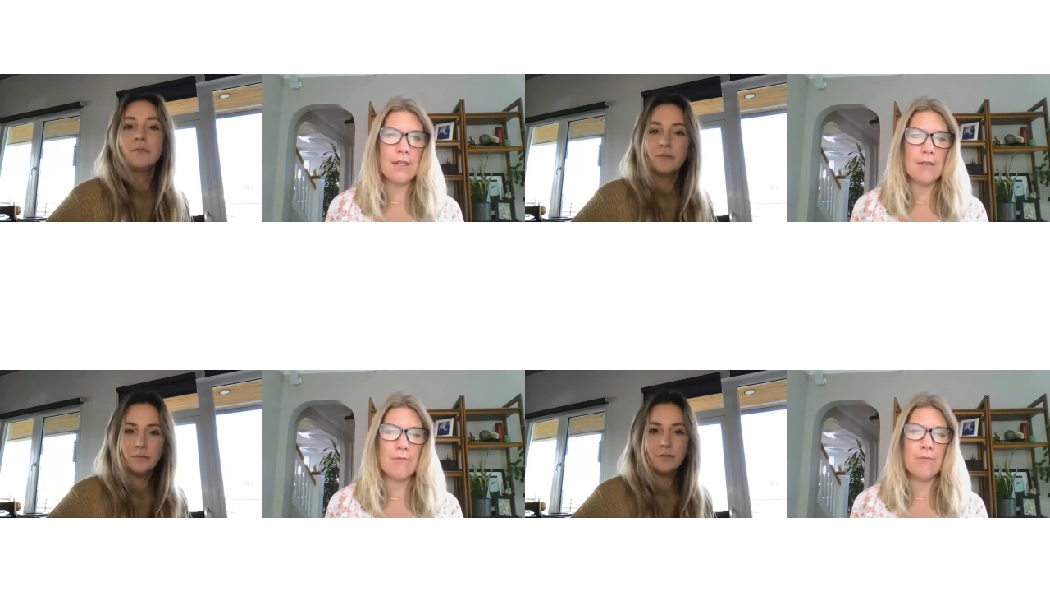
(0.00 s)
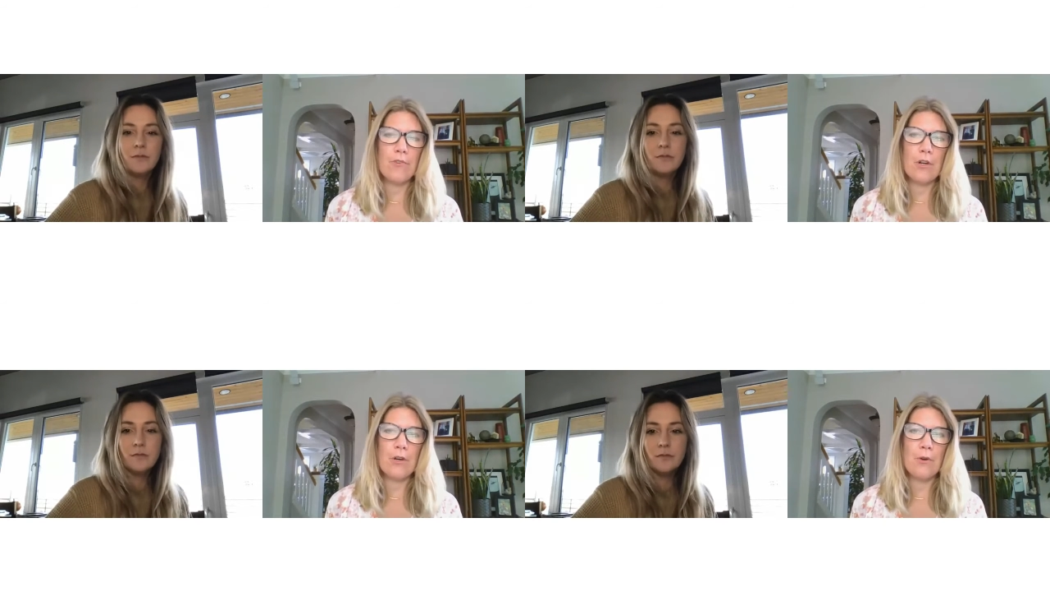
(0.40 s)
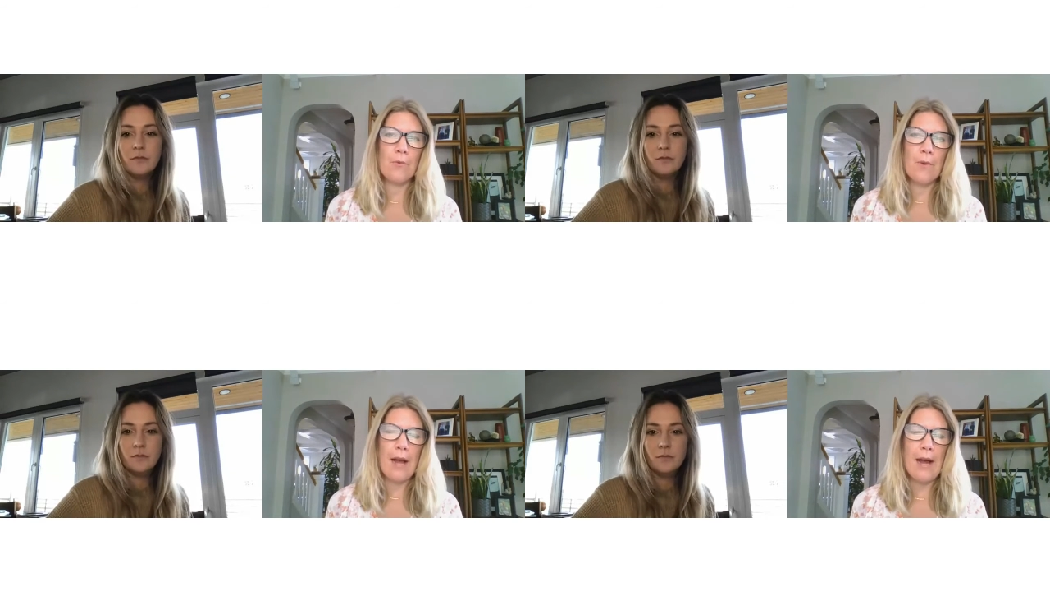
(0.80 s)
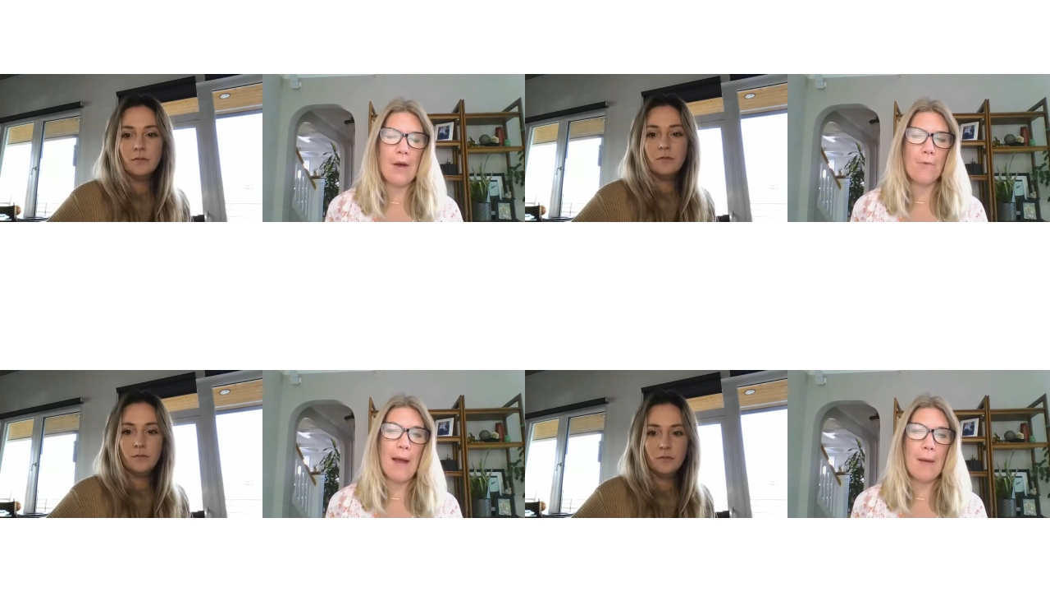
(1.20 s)
Speaker 1: um, for
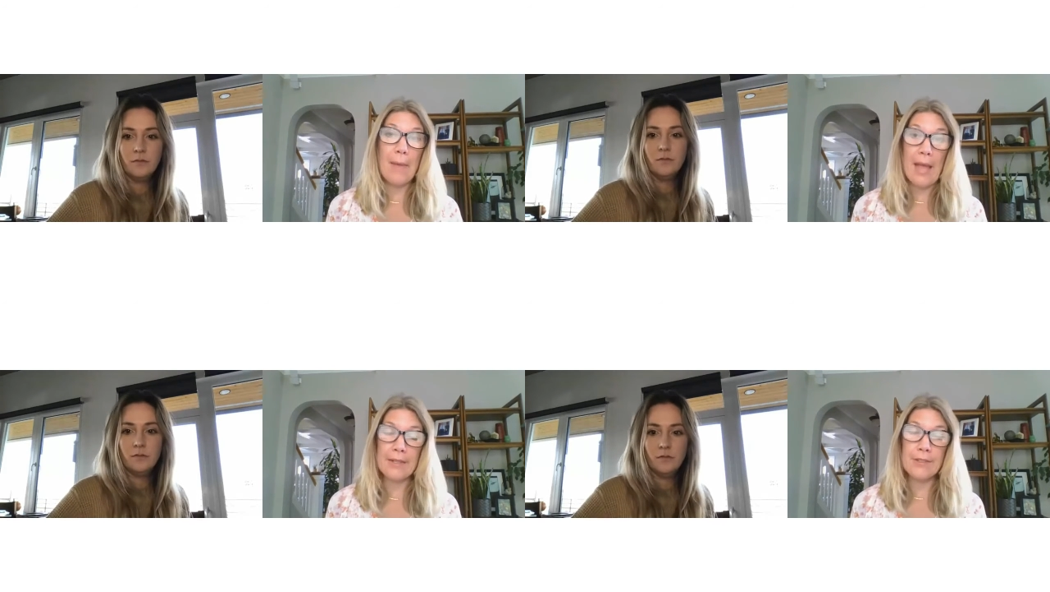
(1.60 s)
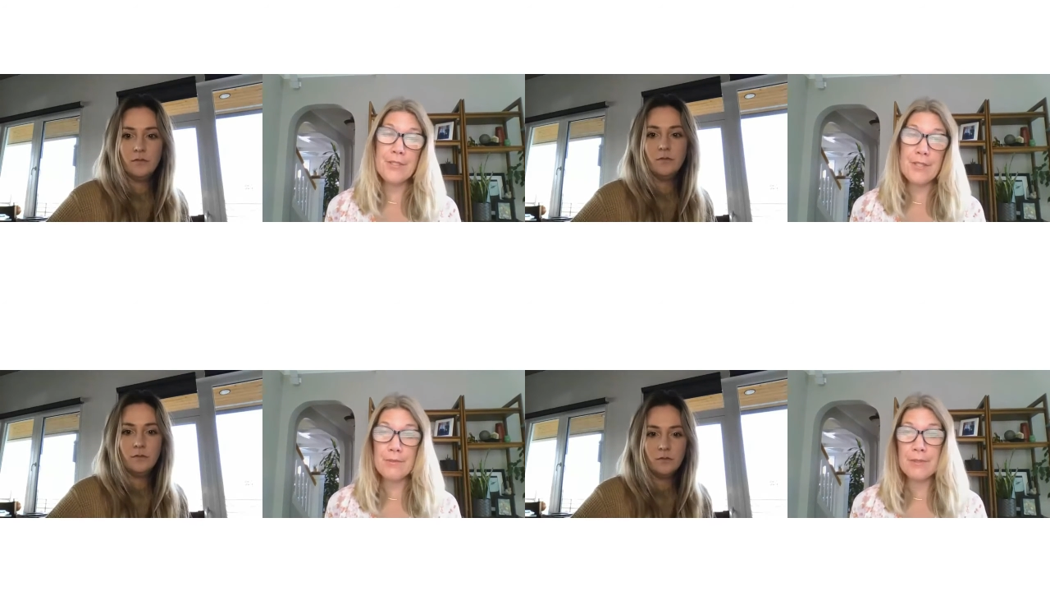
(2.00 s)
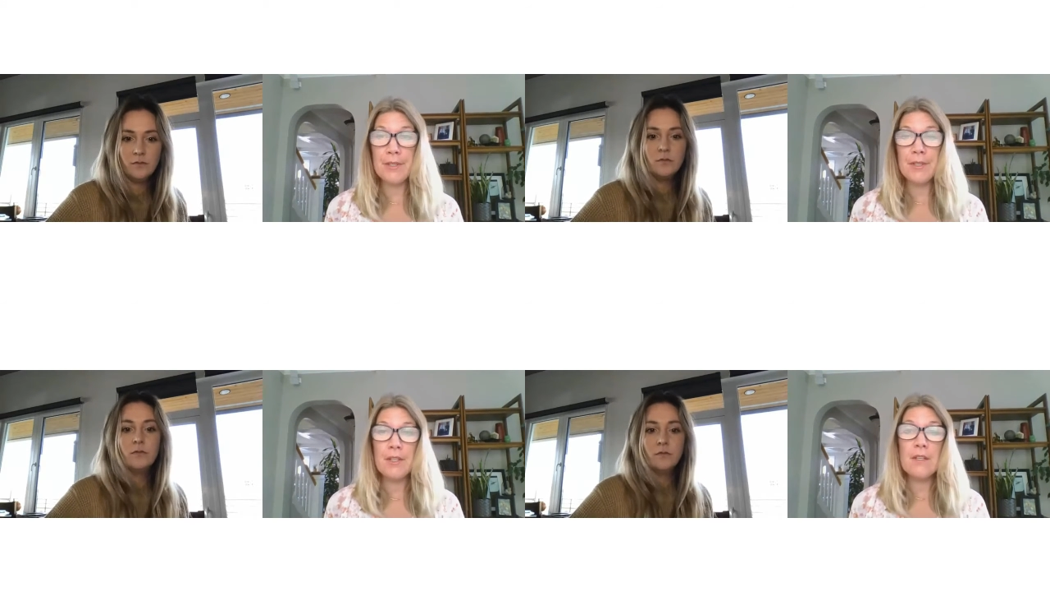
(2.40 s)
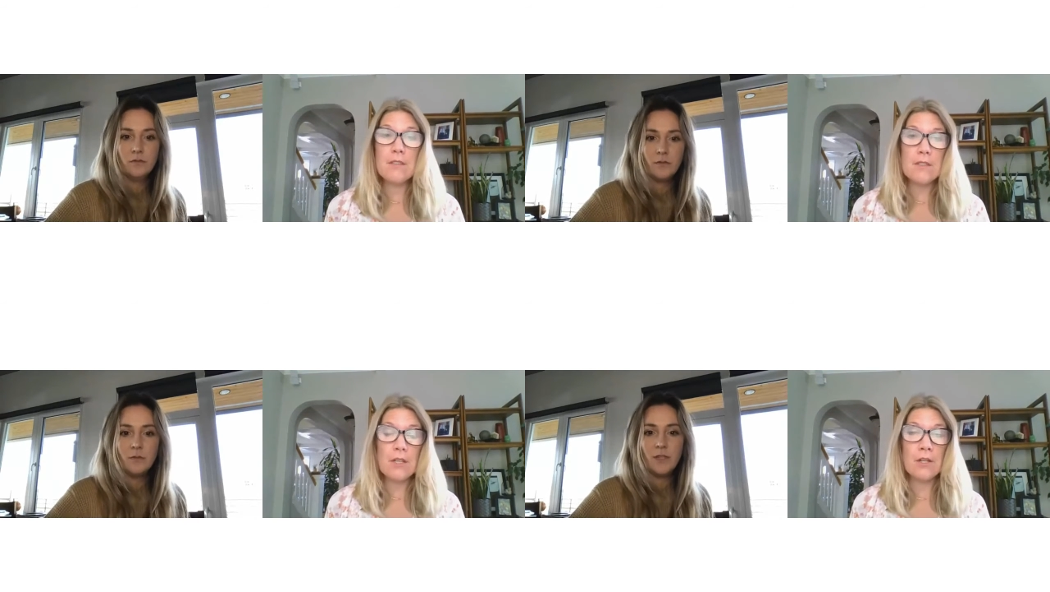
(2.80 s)
uh, wrap panels.
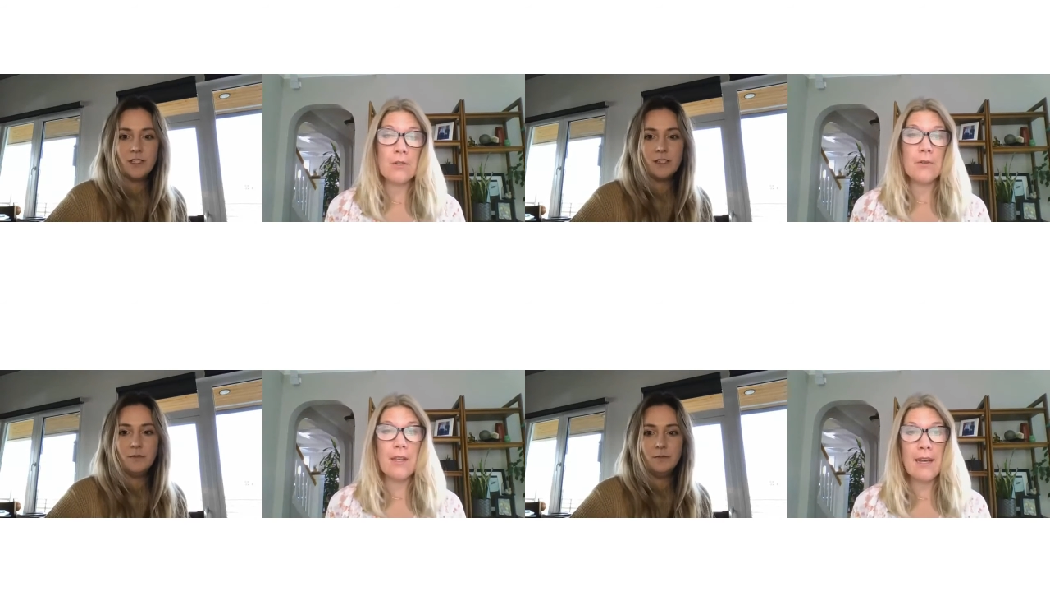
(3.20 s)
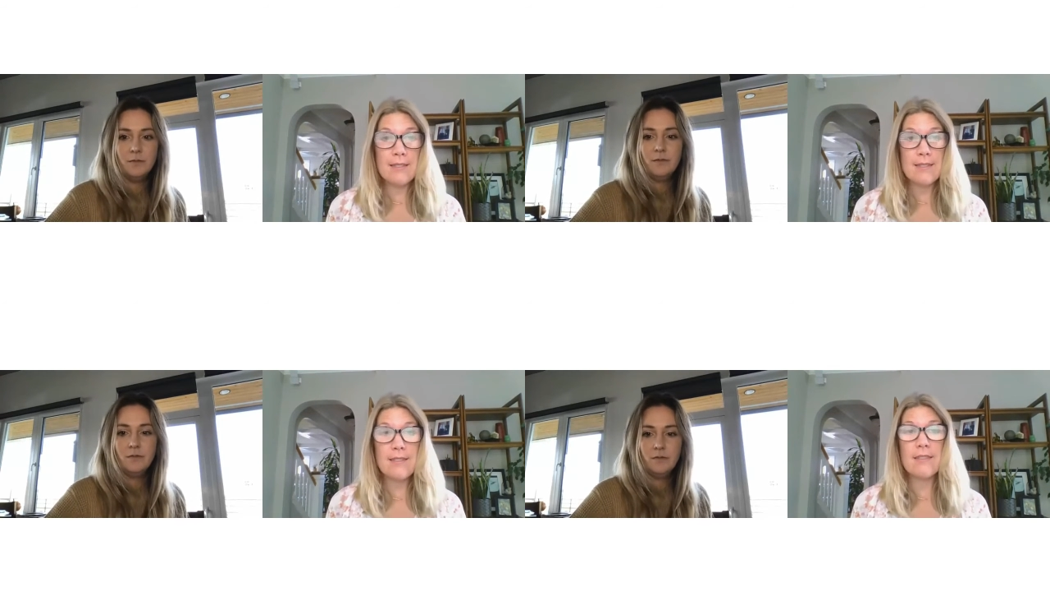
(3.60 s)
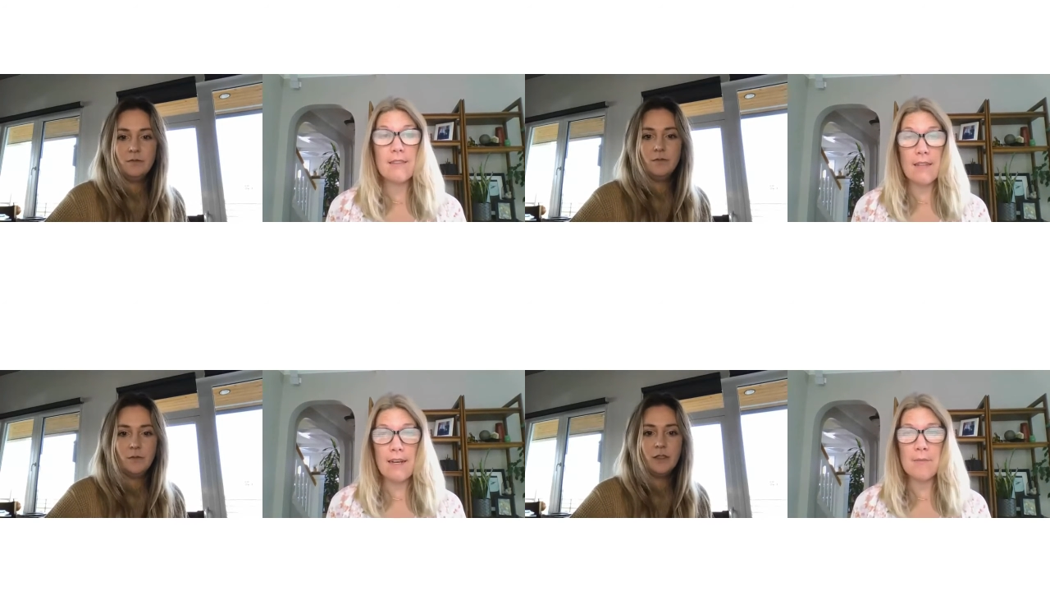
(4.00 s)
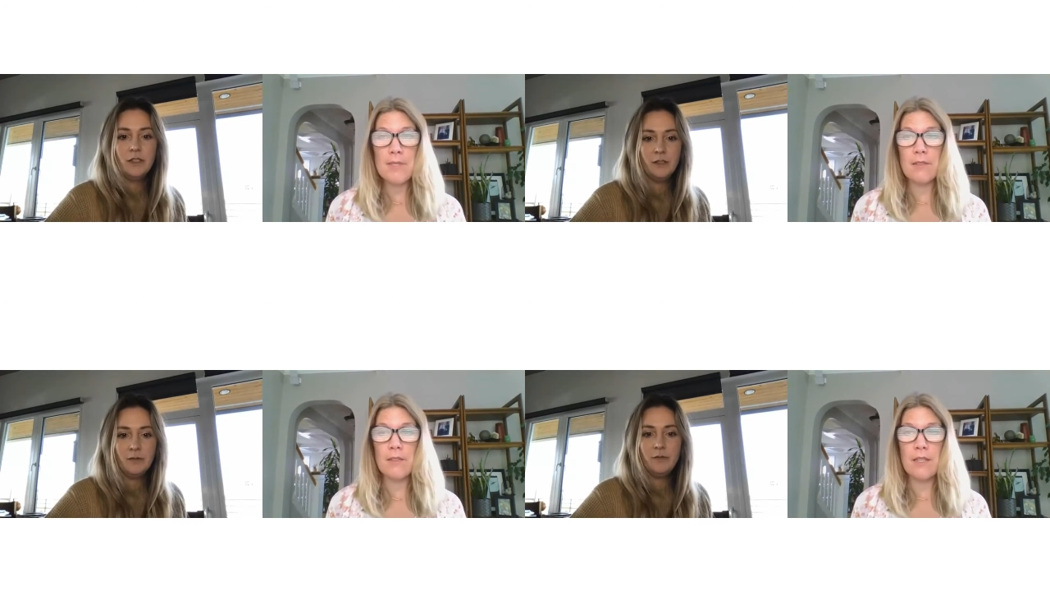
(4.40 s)
So, yes,
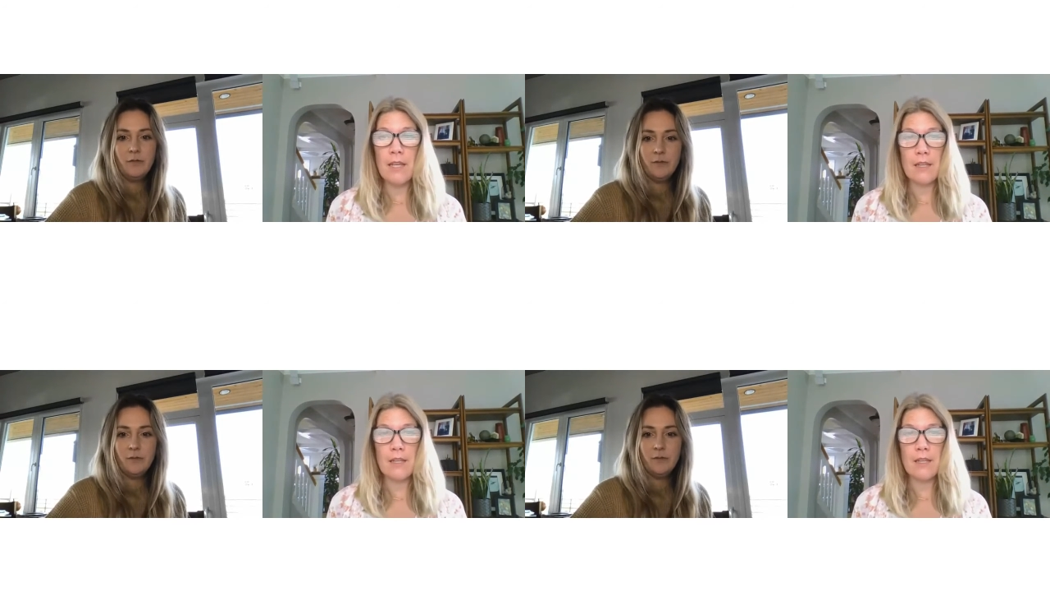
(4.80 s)
absolutely,